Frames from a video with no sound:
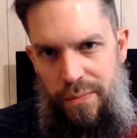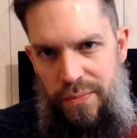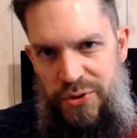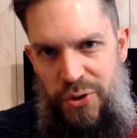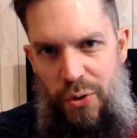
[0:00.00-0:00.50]

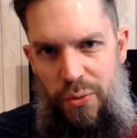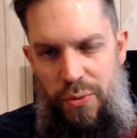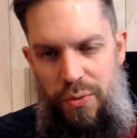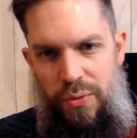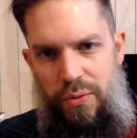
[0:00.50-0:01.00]
So
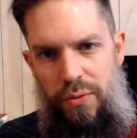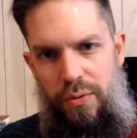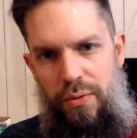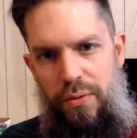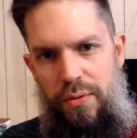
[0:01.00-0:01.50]

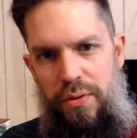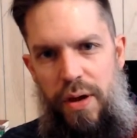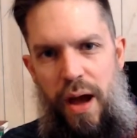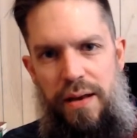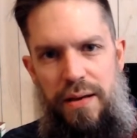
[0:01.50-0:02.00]

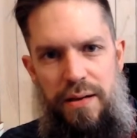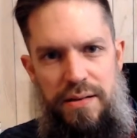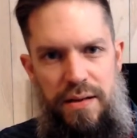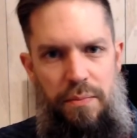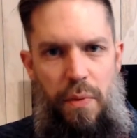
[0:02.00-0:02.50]
the idea
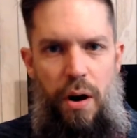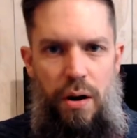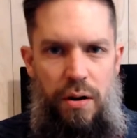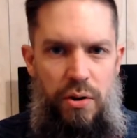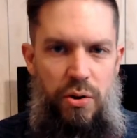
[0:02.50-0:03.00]
is that Mark,